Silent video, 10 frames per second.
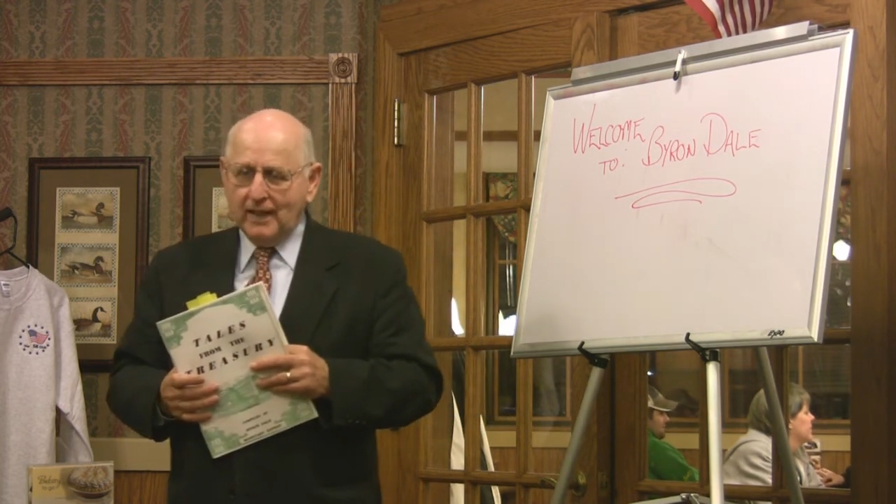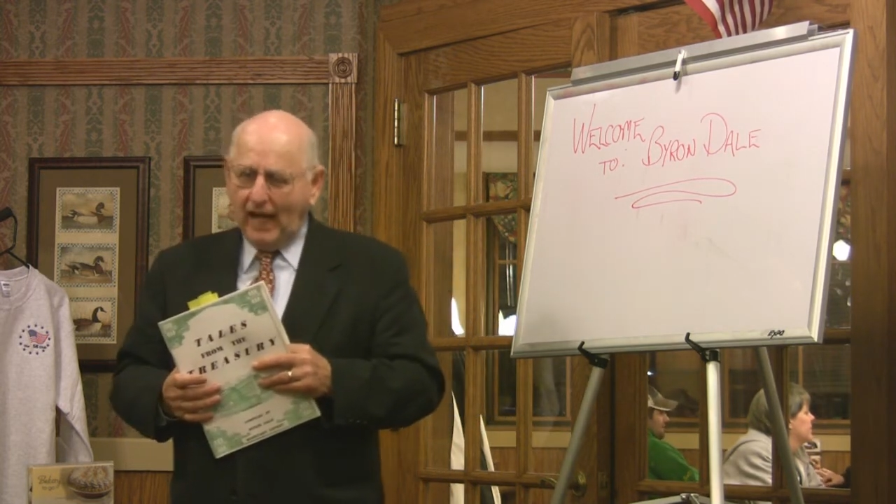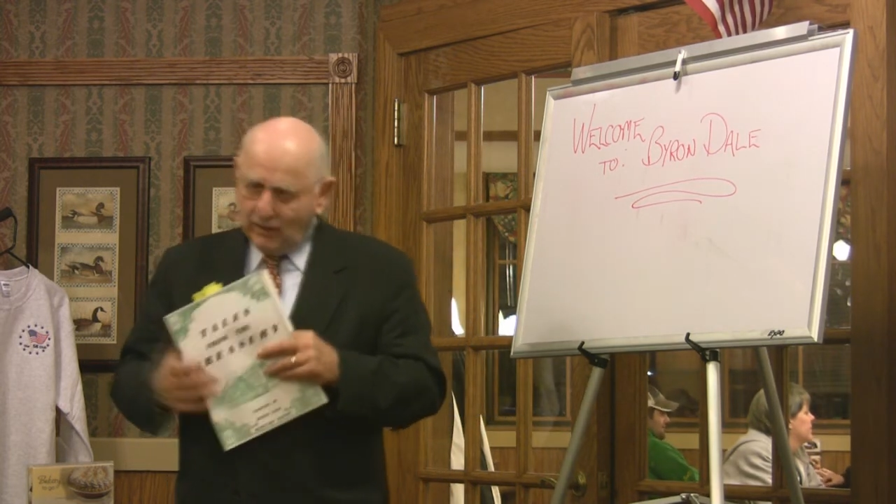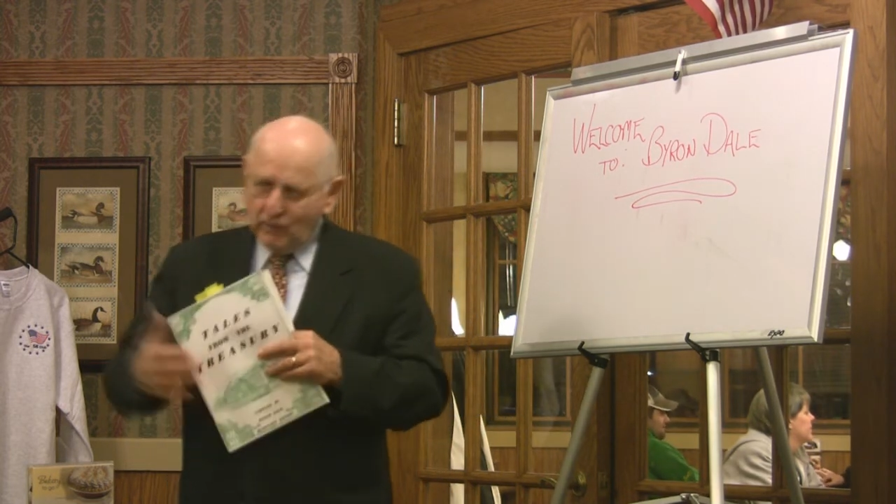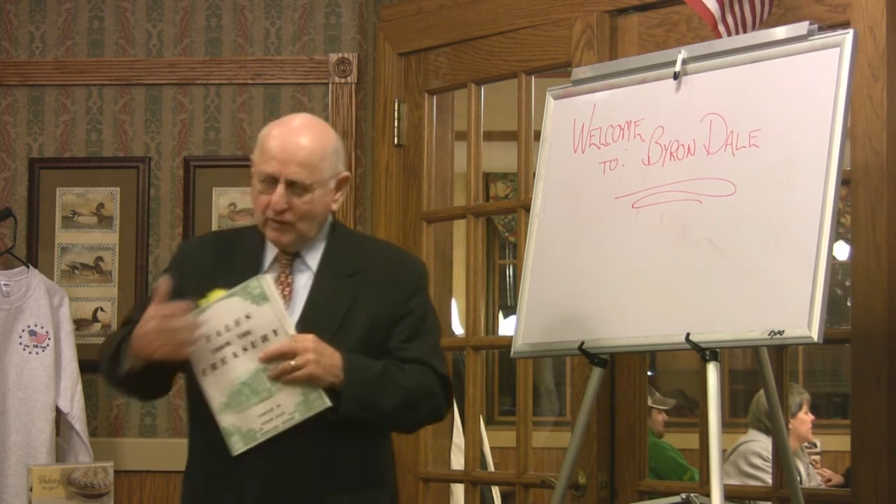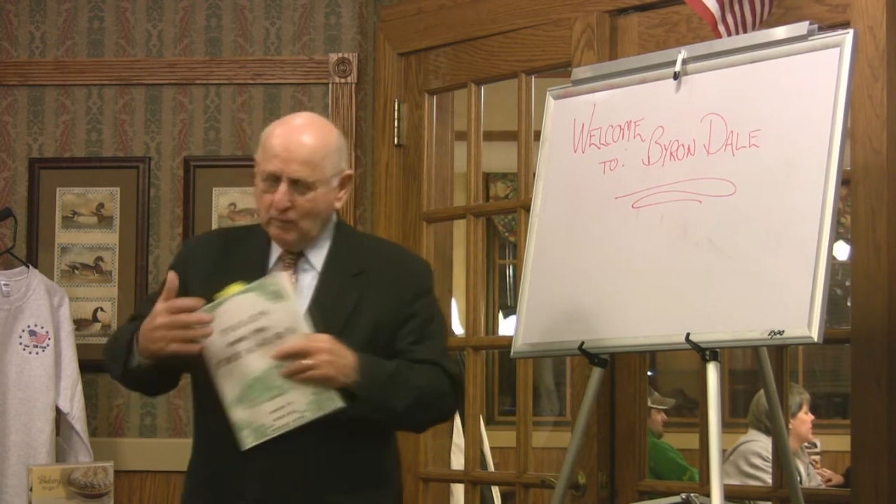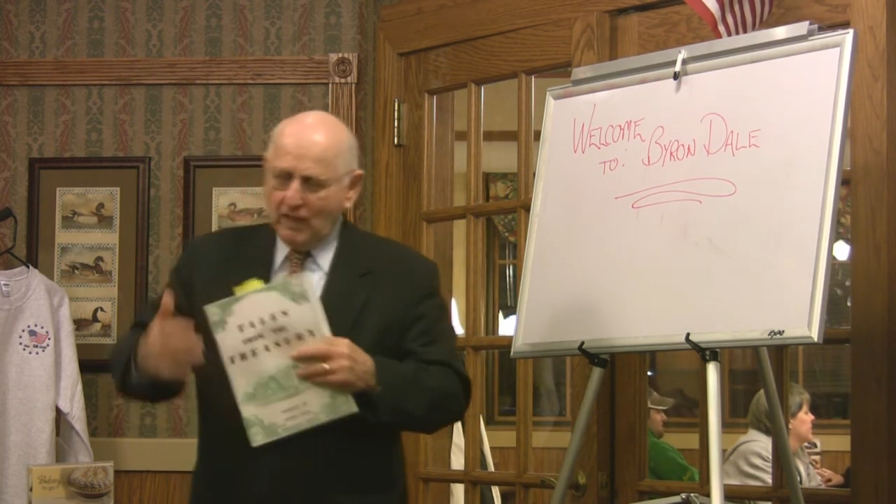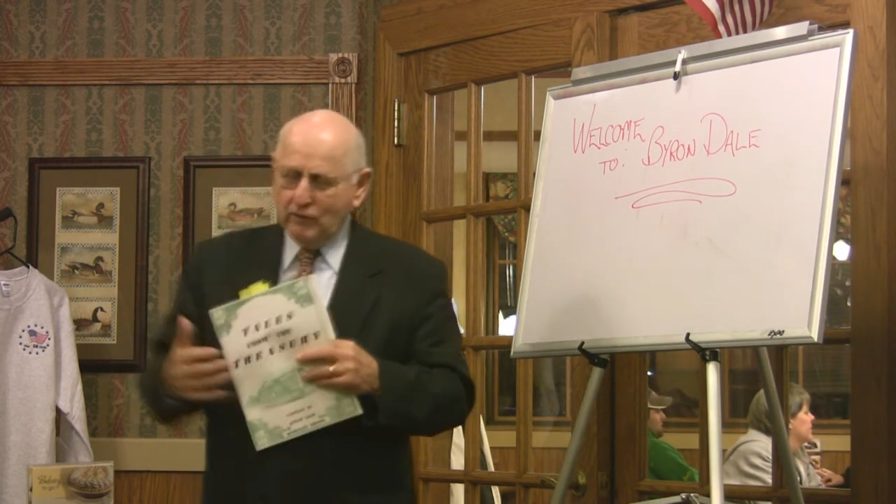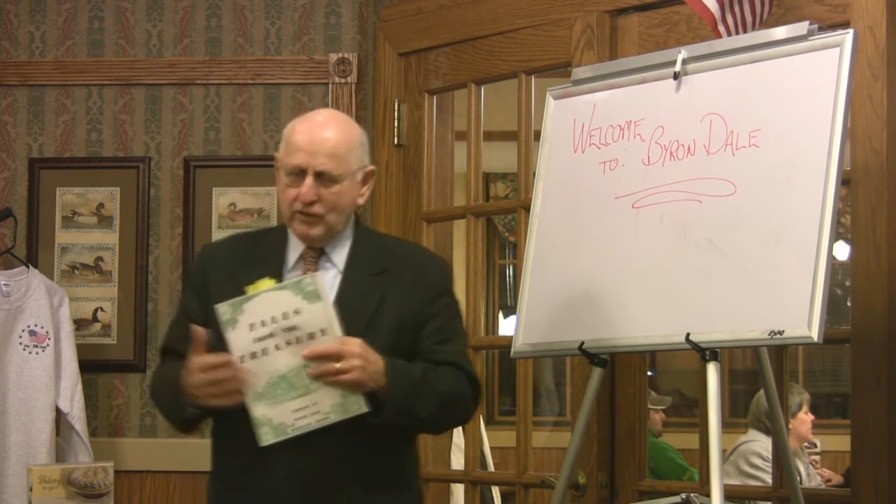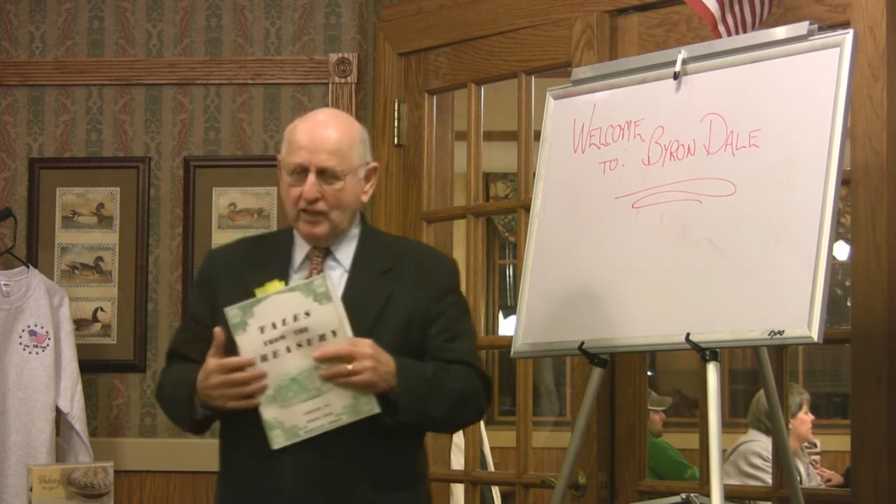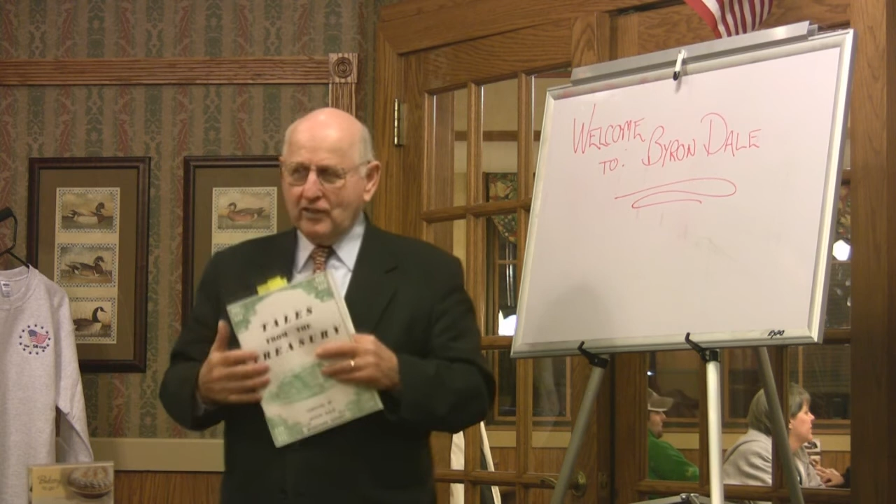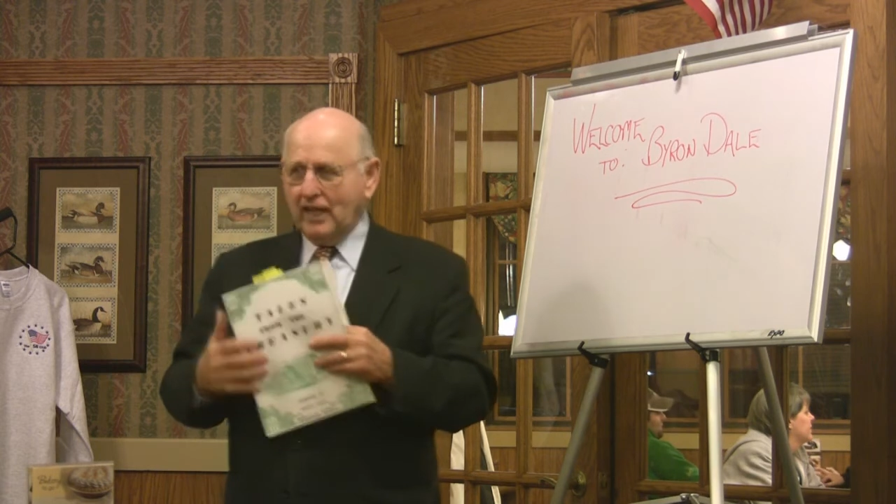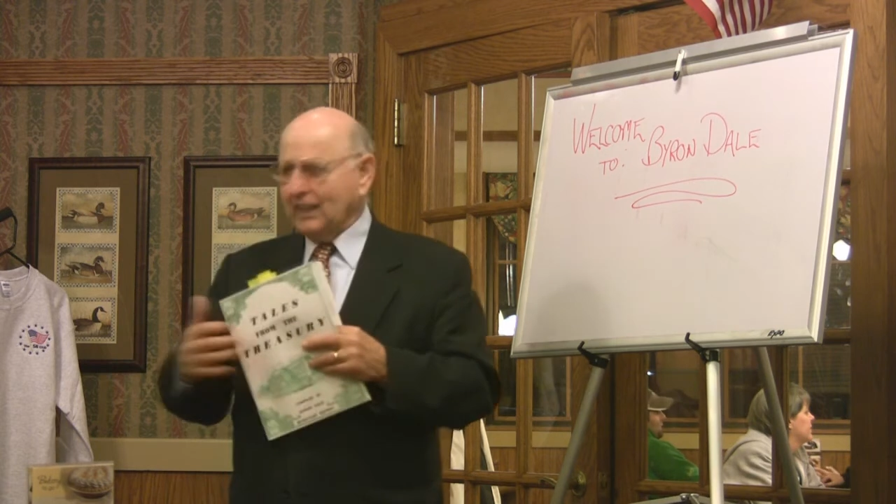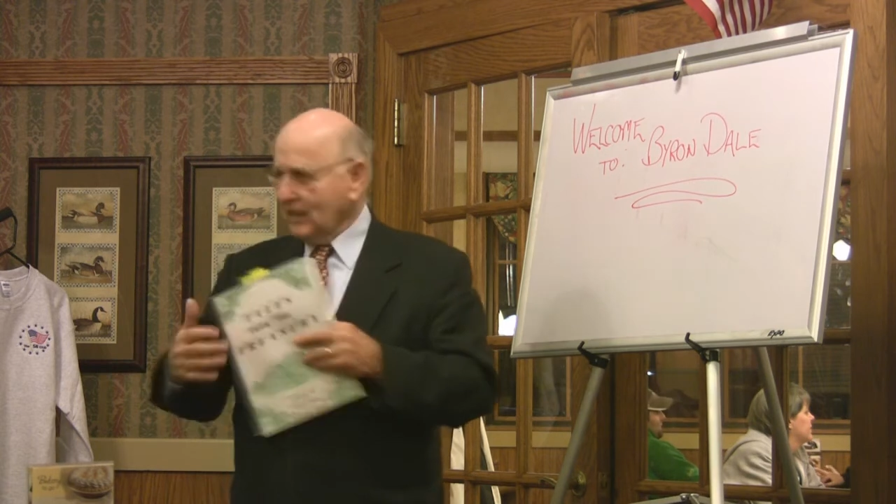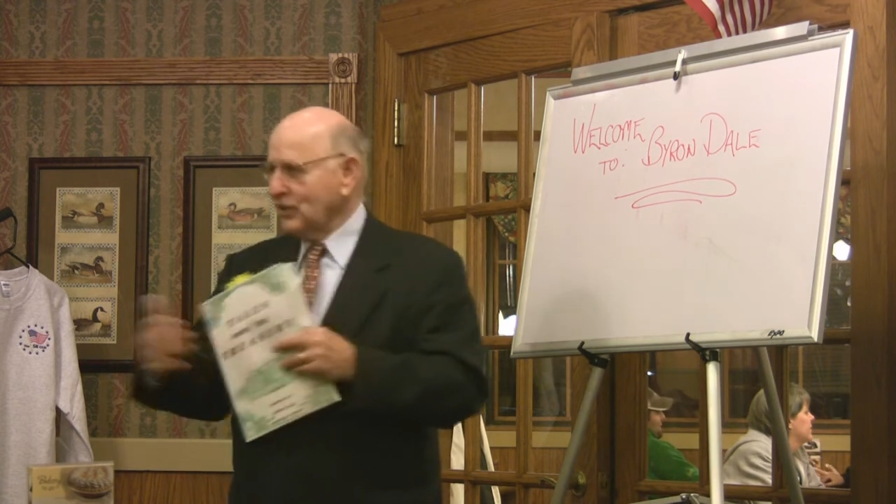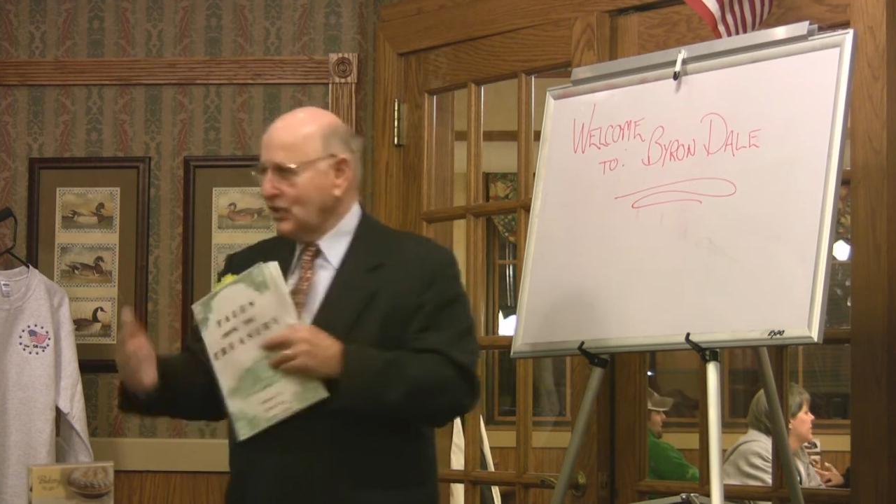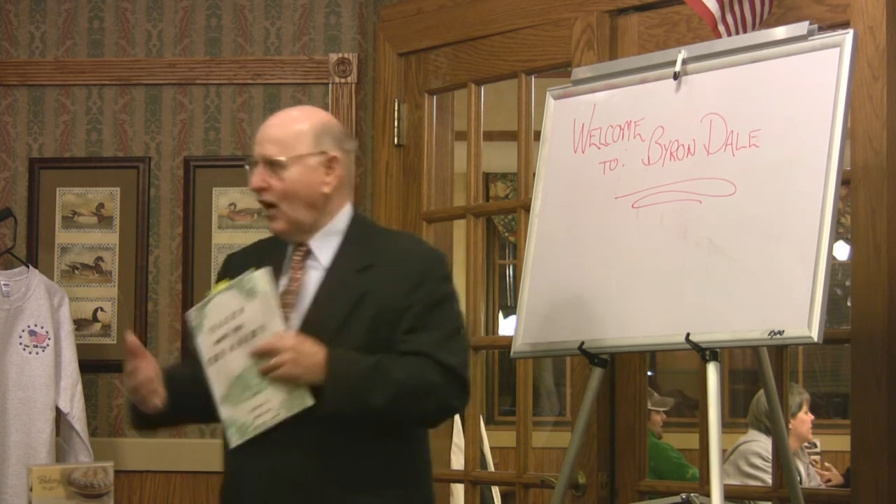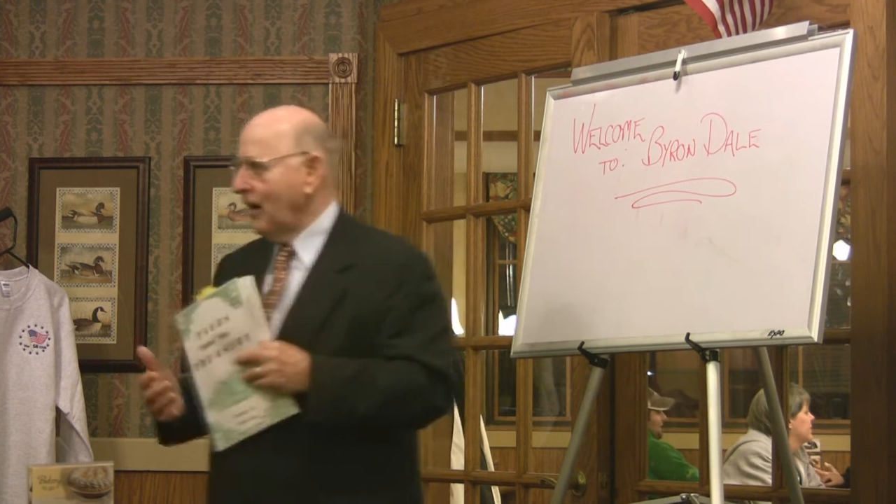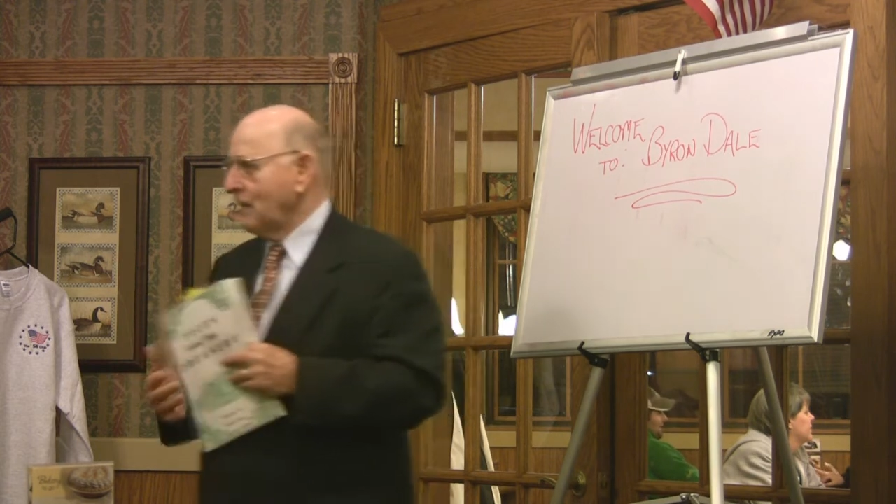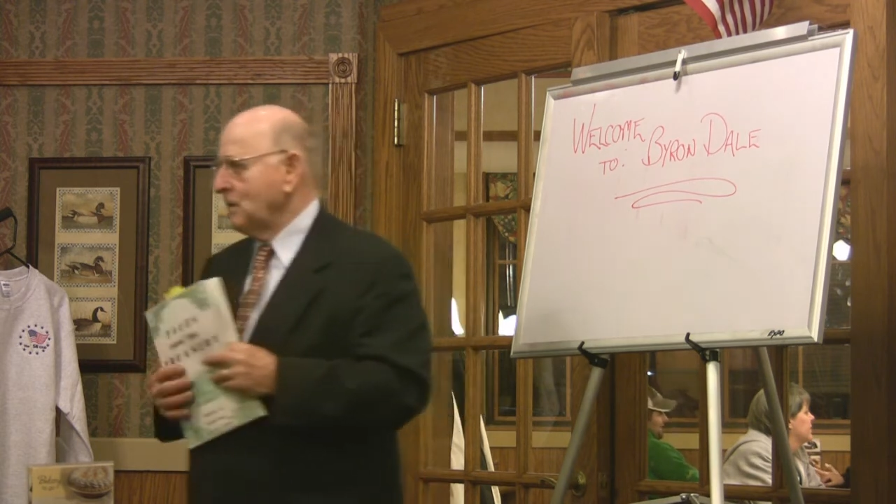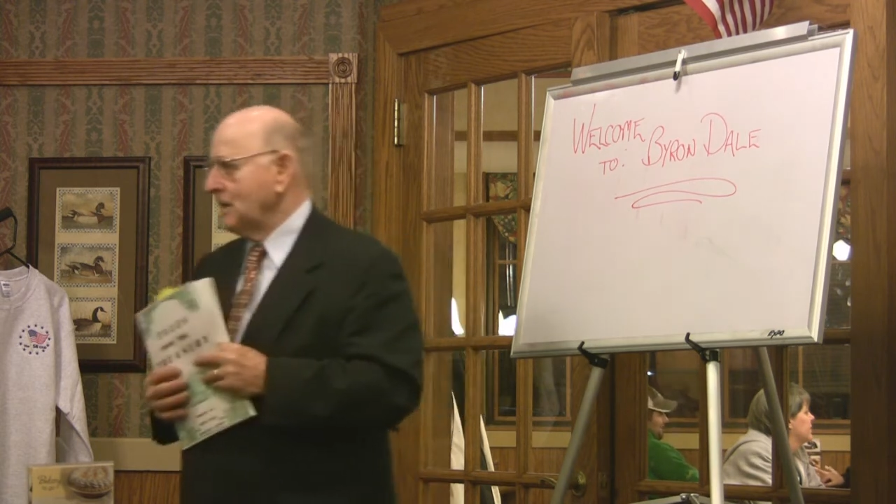I used to, when I was younger, had a little charm,